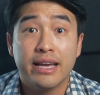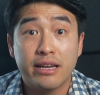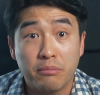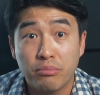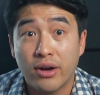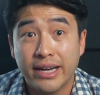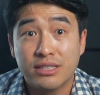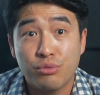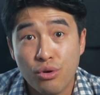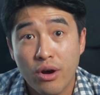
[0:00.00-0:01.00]
and
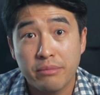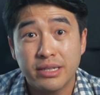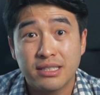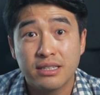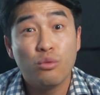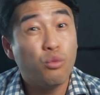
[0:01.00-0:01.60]
compliance requirements.